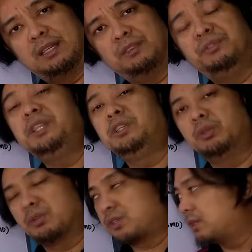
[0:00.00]

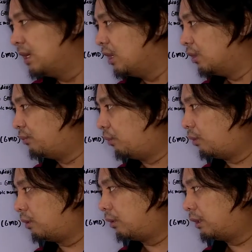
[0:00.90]
videos
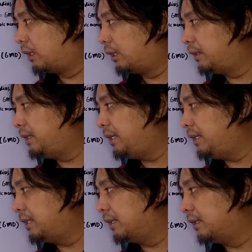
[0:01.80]
for
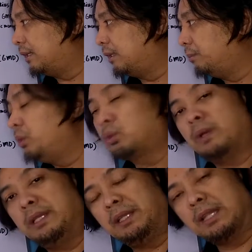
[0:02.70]
the
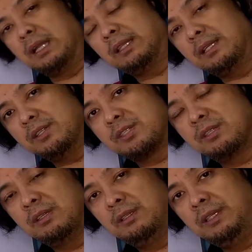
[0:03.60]
mutual inductance
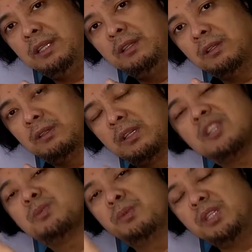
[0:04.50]
in
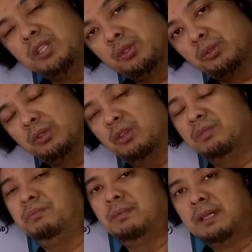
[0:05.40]
transposition
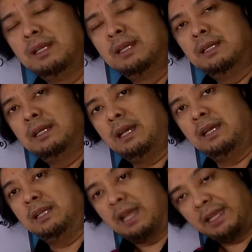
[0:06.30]
of
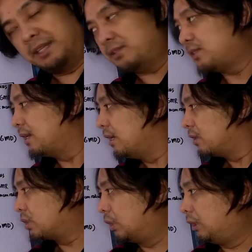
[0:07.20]
lines.
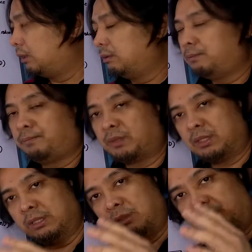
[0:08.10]
So
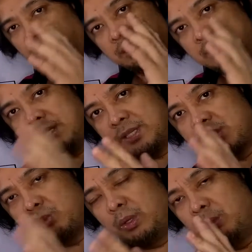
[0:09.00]
for
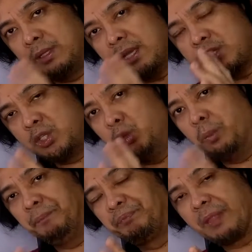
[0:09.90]
this, we will
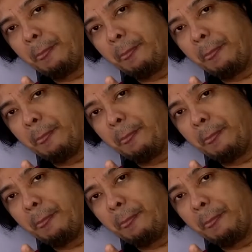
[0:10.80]
assume